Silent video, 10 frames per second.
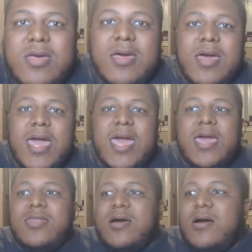
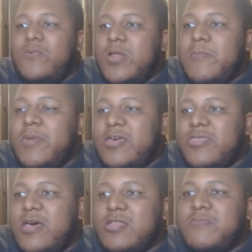And what are my
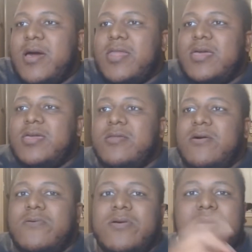thoughts about it?
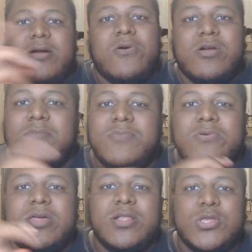Of course, I'm doing
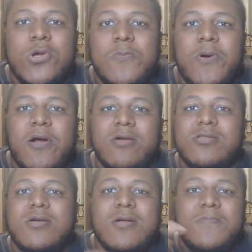it in two parts
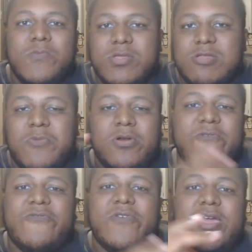with the spoiler
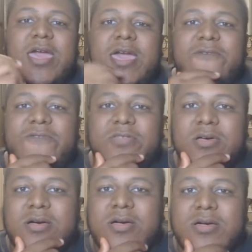free and for
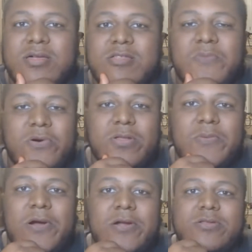the spoiler
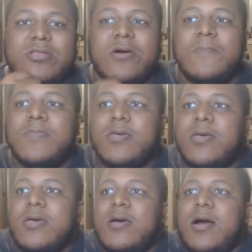part. So
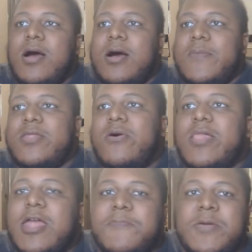I know a
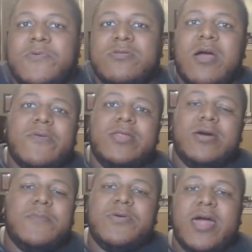lot of people has already
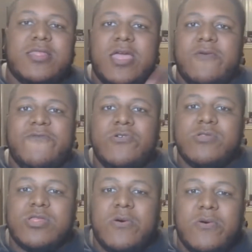put out their reviews
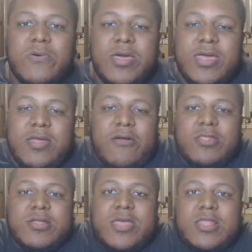so and already
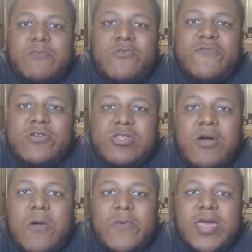looked at the movie or so
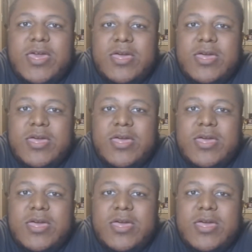already,